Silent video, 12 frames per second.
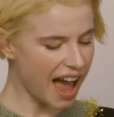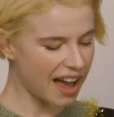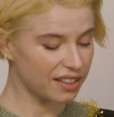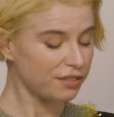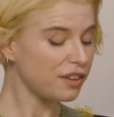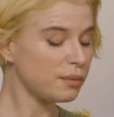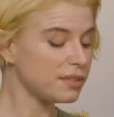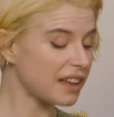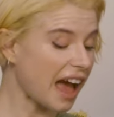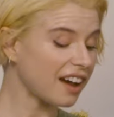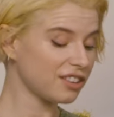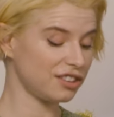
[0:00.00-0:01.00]
The film is
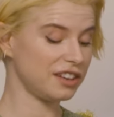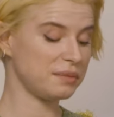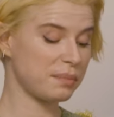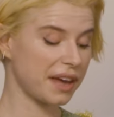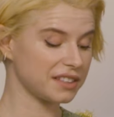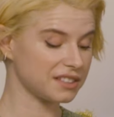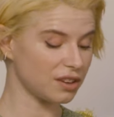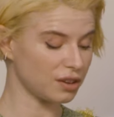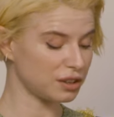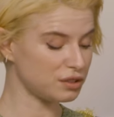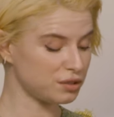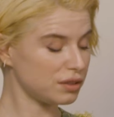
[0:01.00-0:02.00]
actually based on
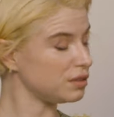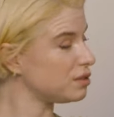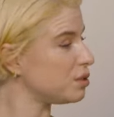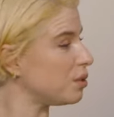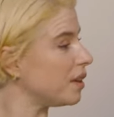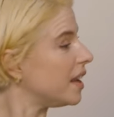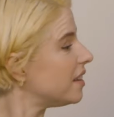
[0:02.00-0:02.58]
a true story,